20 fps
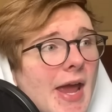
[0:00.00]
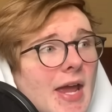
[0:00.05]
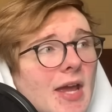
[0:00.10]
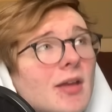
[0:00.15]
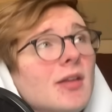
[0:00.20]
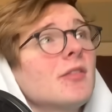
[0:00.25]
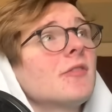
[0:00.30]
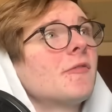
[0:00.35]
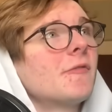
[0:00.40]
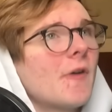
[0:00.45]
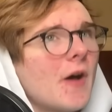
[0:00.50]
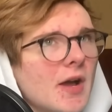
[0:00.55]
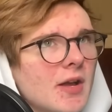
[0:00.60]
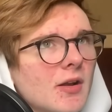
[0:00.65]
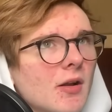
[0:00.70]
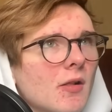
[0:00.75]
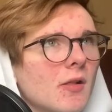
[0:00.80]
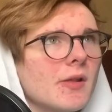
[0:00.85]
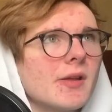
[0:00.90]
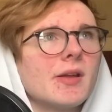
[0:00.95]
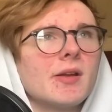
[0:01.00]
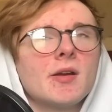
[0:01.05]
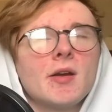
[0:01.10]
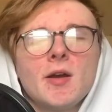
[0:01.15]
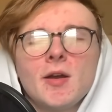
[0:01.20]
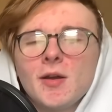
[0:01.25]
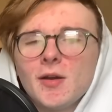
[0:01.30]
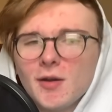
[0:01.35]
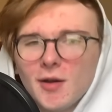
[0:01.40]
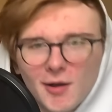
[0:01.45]
And finally,
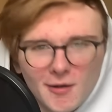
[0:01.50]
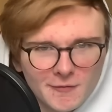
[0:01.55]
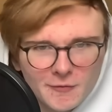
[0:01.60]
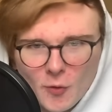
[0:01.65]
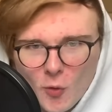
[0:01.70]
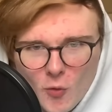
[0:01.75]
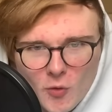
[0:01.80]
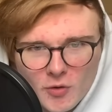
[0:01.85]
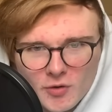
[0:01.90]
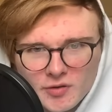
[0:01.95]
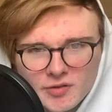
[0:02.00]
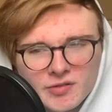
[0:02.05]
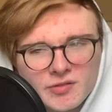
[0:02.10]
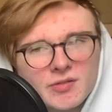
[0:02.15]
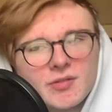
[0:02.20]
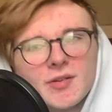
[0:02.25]
of course,